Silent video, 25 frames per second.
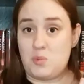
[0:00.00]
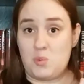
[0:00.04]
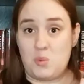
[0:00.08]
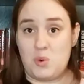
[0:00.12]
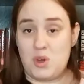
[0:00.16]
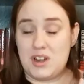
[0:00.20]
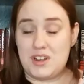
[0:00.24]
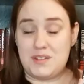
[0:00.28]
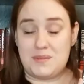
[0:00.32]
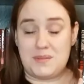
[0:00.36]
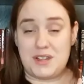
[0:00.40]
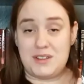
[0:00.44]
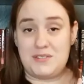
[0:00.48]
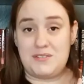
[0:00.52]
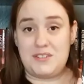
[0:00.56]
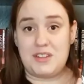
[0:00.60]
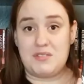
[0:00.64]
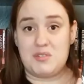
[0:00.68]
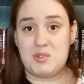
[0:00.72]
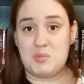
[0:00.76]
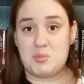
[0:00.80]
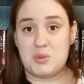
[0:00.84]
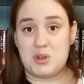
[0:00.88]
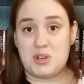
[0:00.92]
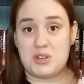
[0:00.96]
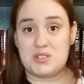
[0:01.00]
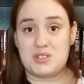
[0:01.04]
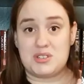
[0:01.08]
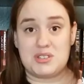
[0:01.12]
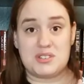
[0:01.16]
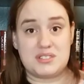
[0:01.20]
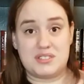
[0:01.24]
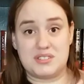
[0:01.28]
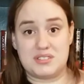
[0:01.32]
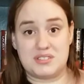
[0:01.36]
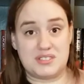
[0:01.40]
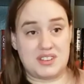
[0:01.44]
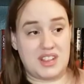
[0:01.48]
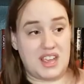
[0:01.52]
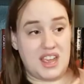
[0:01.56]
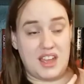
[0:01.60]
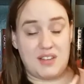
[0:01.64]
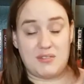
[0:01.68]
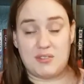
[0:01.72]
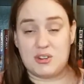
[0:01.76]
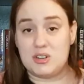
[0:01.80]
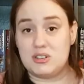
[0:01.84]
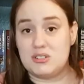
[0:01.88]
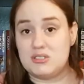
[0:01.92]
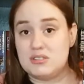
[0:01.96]
One of my favorite books
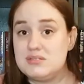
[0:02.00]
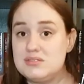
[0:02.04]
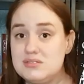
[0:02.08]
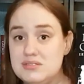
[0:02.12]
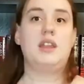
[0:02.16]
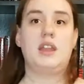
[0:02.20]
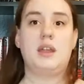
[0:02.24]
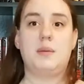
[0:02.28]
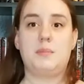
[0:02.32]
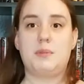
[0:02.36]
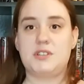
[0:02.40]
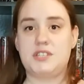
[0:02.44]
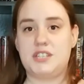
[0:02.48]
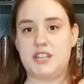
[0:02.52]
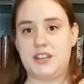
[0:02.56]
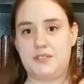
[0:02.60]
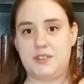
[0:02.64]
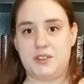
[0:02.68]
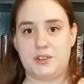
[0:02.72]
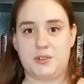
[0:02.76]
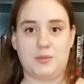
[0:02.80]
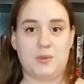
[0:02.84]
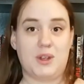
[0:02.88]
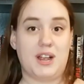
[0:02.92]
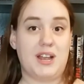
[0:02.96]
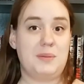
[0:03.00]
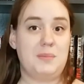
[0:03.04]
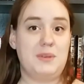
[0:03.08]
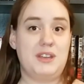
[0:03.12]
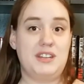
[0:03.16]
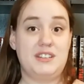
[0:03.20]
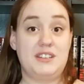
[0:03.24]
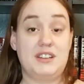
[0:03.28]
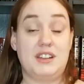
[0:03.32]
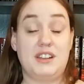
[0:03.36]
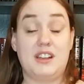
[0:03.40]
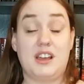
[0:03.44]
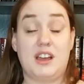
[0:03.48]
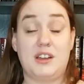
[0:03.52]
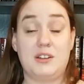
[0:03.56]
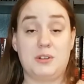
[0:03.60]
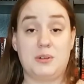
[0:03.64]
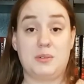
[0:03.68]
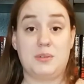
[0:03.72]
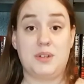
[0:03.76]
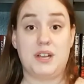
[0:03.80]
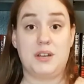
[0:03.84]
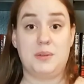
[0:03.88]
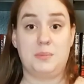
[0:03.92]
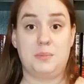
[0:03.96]
ever. Number seven, recommend an
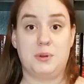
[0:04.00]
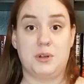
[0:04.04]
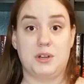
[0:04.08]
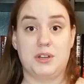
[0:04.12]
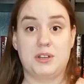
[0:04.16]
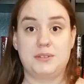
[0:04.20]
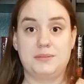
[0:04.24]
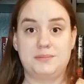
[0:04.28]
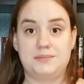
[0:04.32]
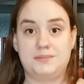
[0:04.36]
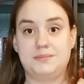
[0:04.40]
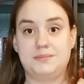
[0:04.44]
underrated book.